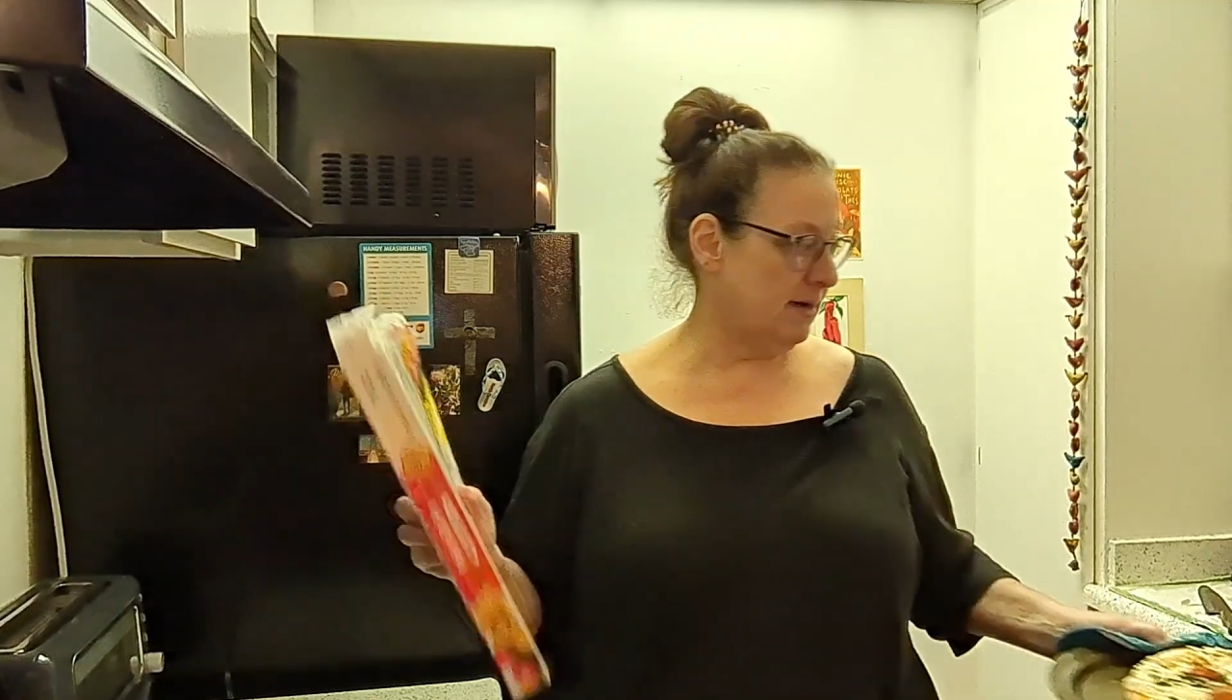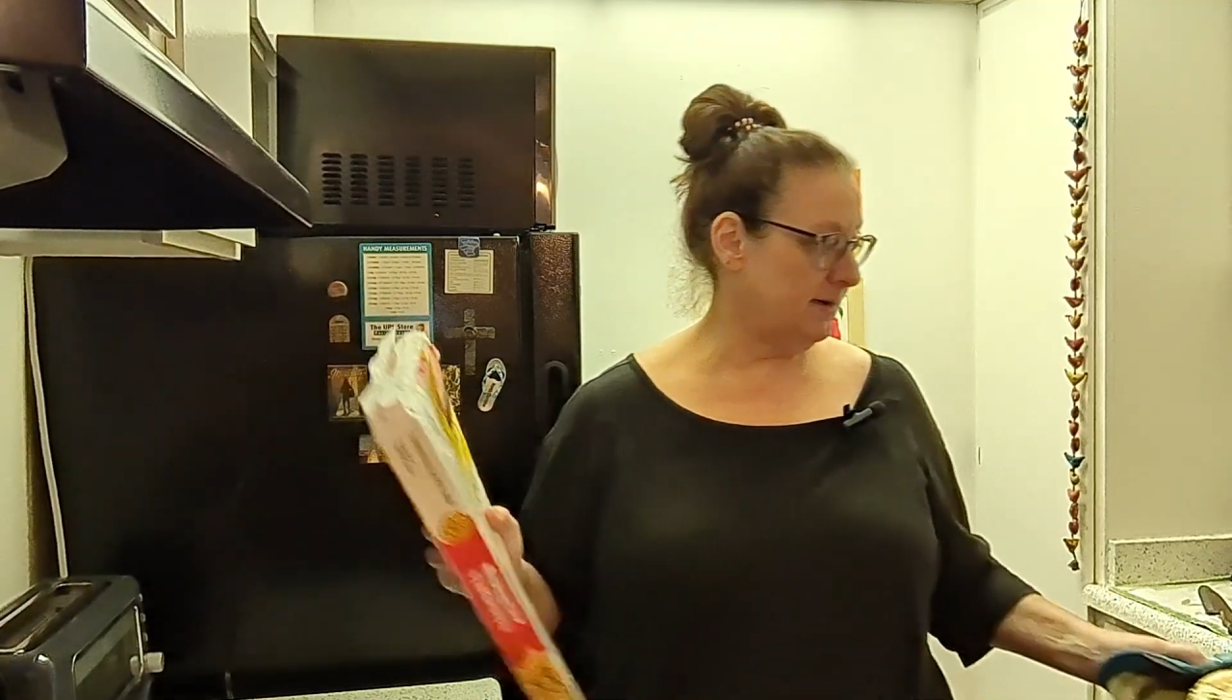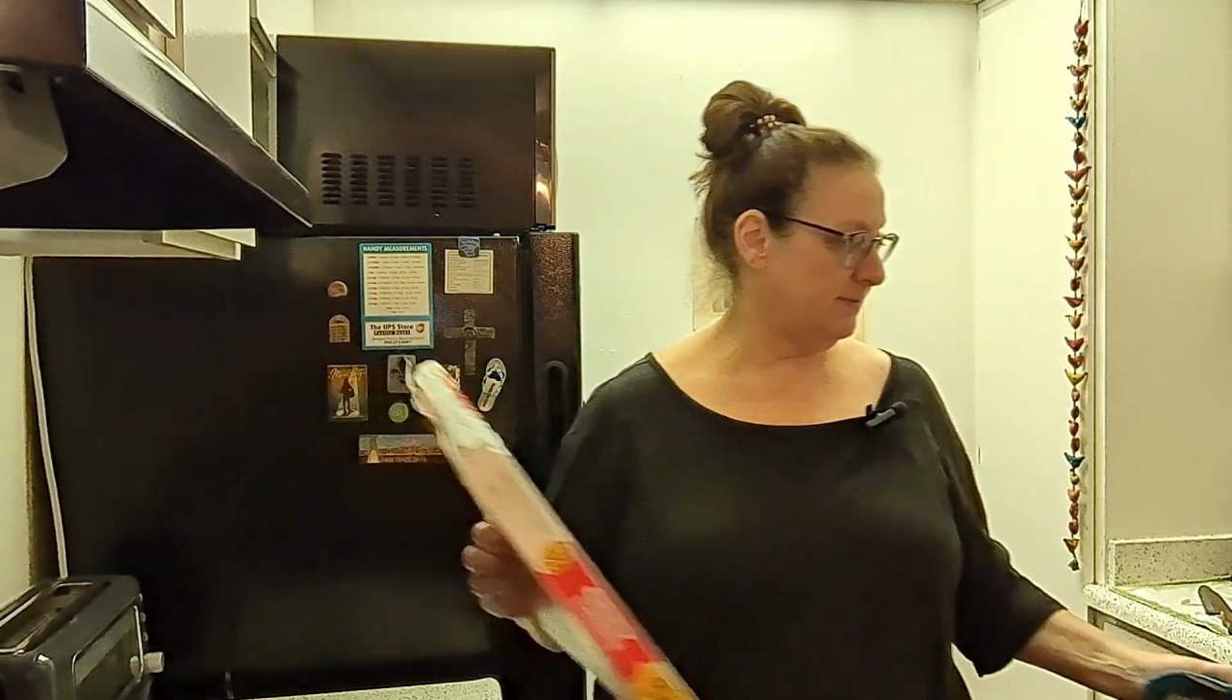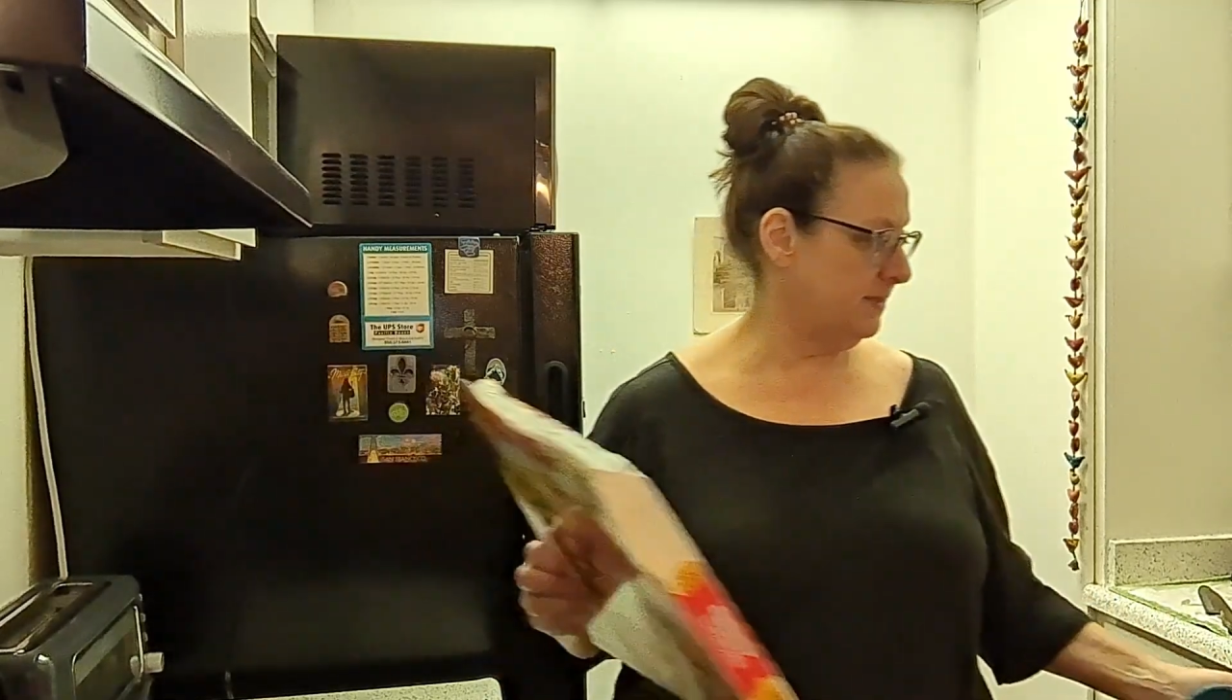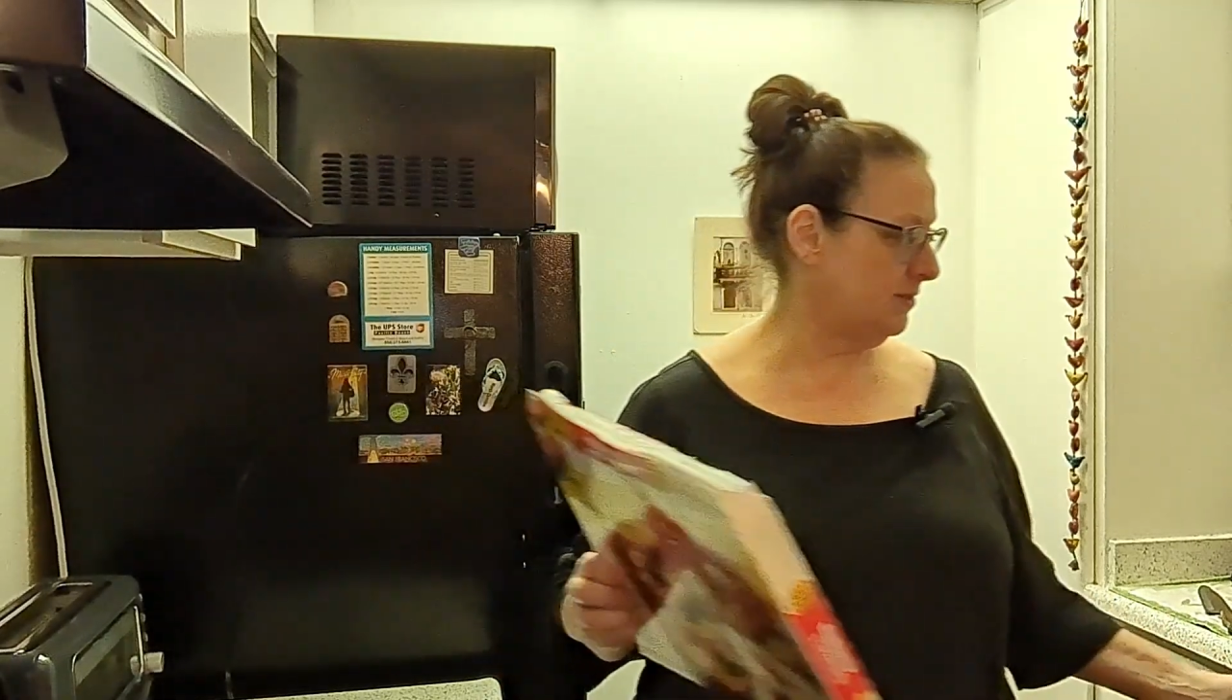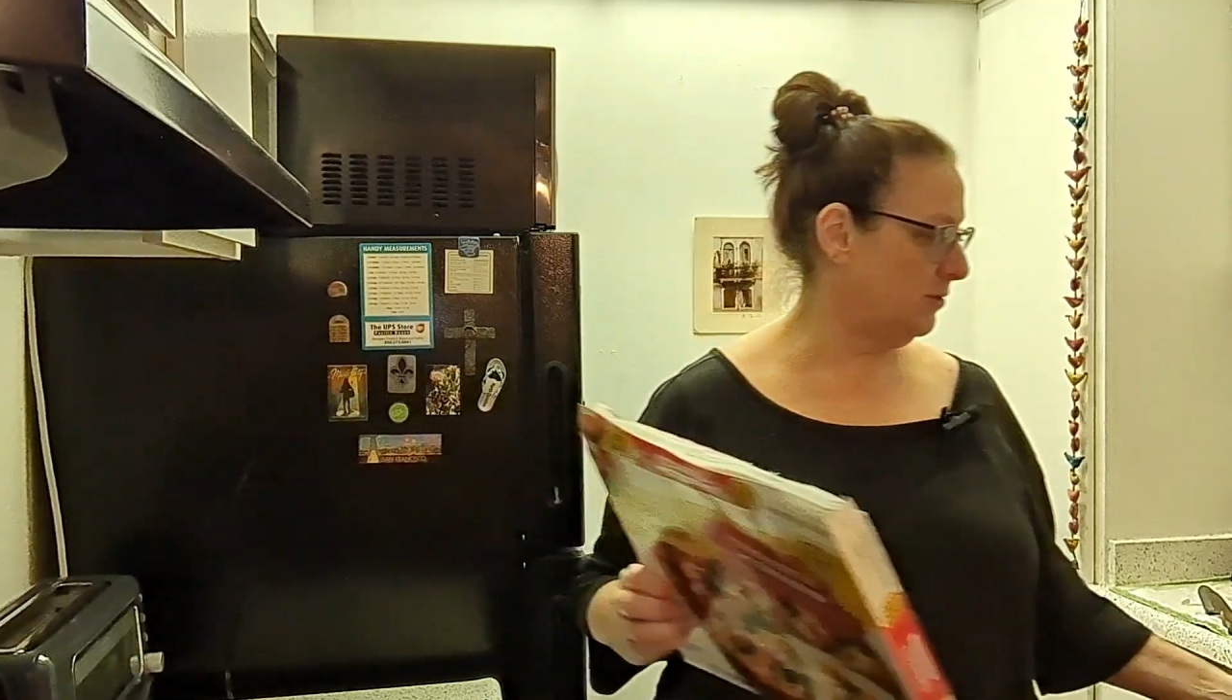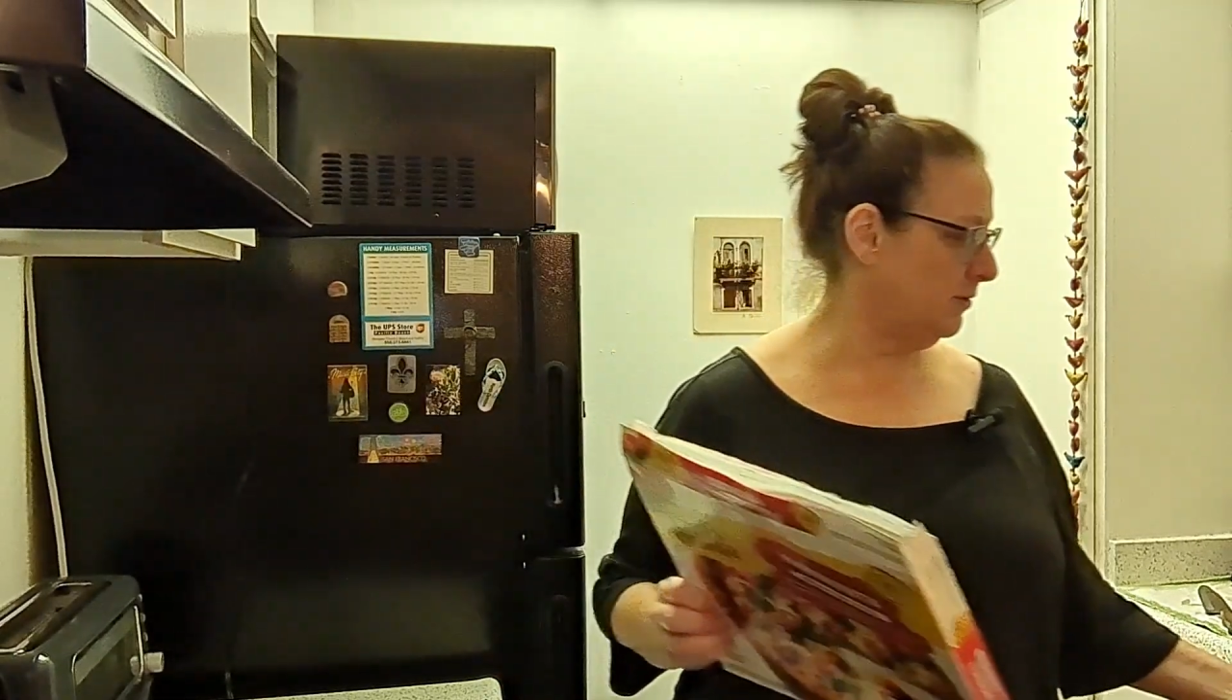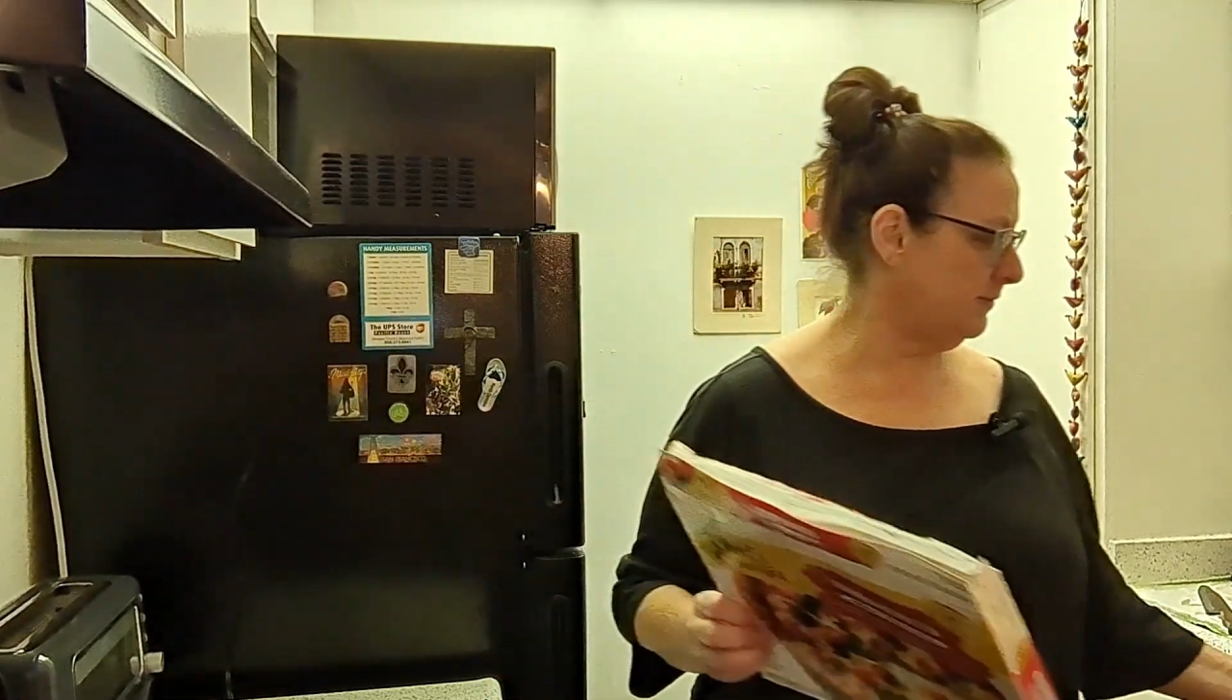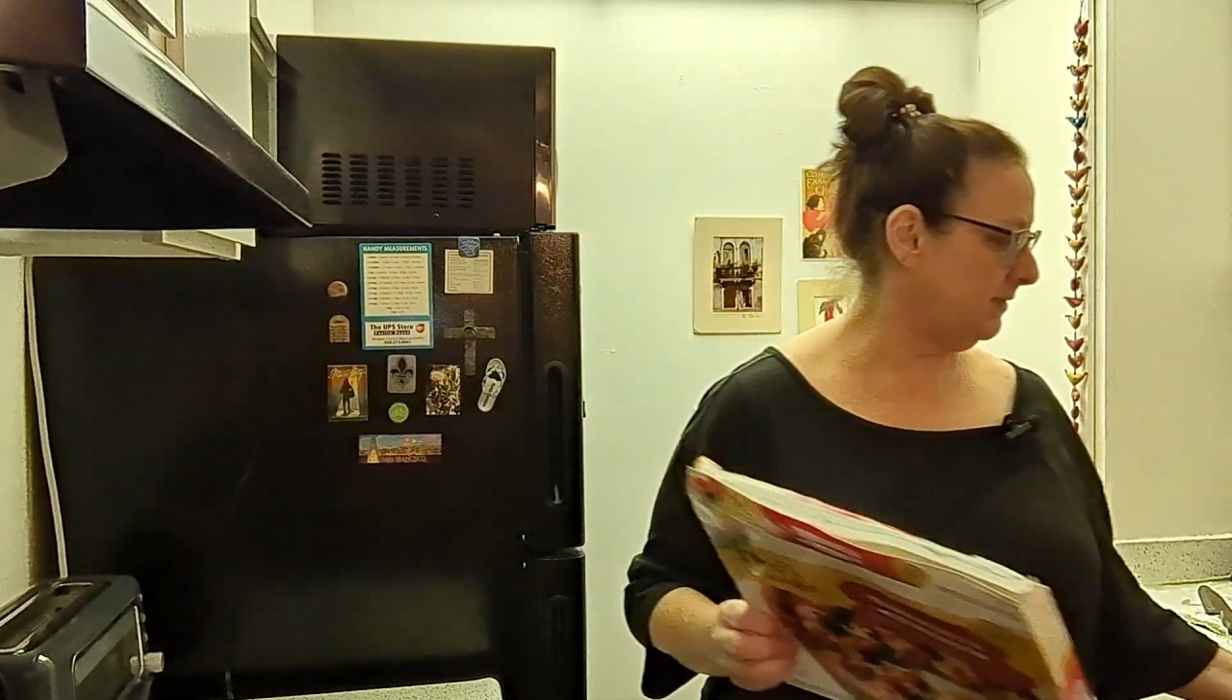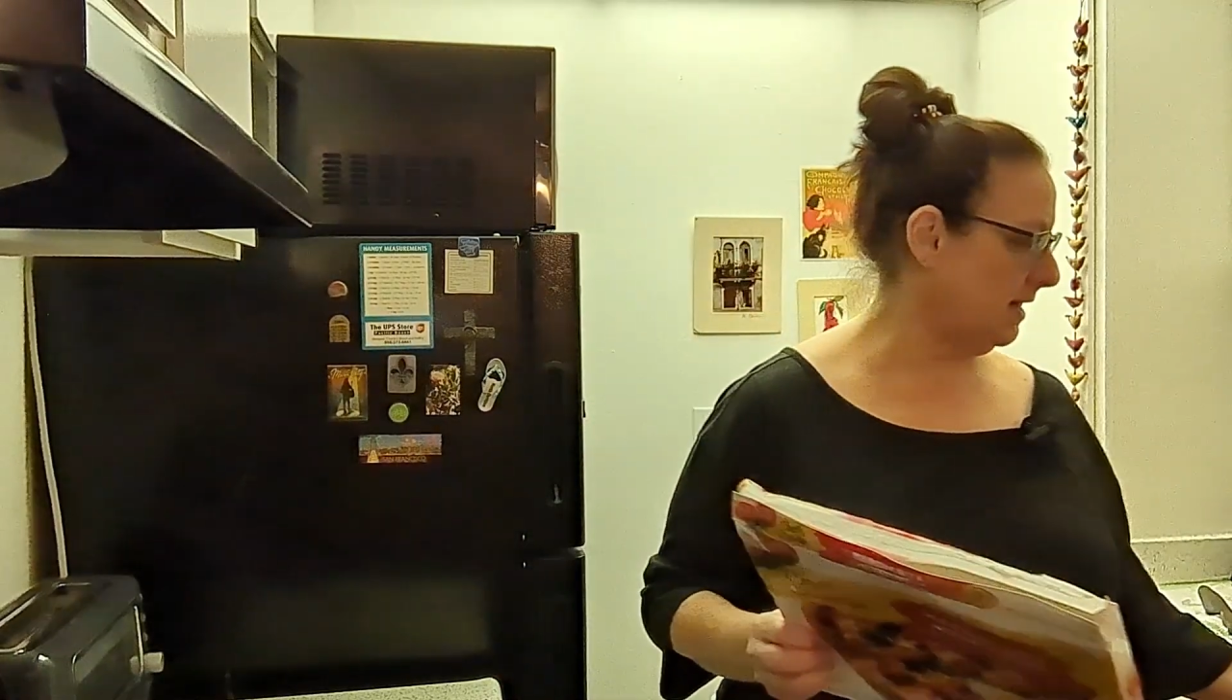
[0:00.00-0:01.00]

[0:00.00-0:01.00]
off the stove